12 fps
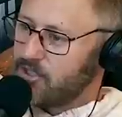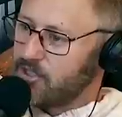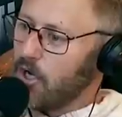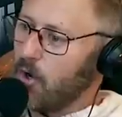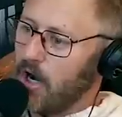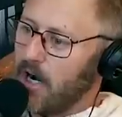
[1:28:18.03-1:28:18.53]

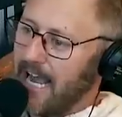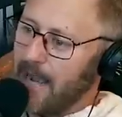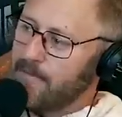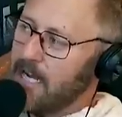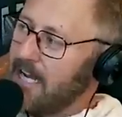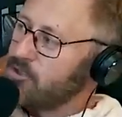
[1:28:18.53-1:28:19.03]
so hard.
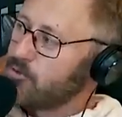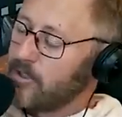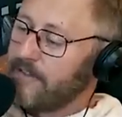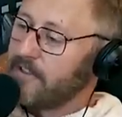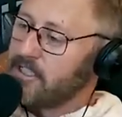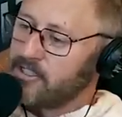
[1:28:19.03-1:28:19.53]
I'm not
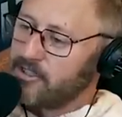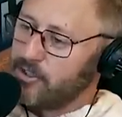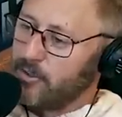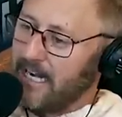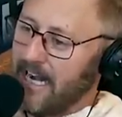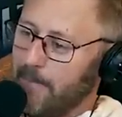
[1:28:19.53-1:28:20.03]
driven to
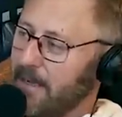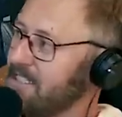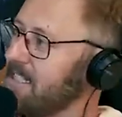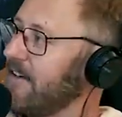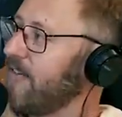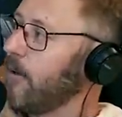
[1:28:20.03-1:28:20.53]
do it. And I'm not
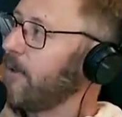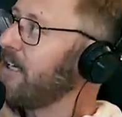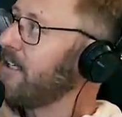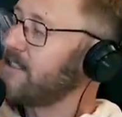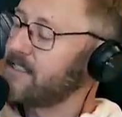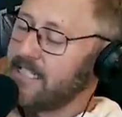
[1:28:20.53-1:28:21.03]
saying if I went
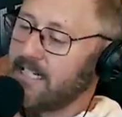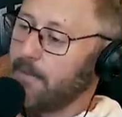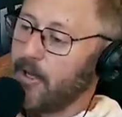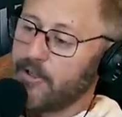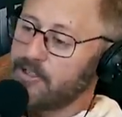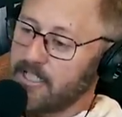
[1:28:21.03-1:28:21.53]
and hit the
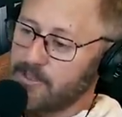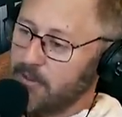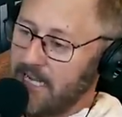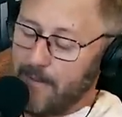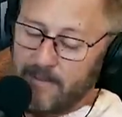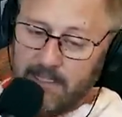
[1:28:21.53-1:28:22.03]
stand-up, all those things
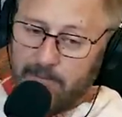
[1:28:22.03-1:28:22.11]
wouldn't happen.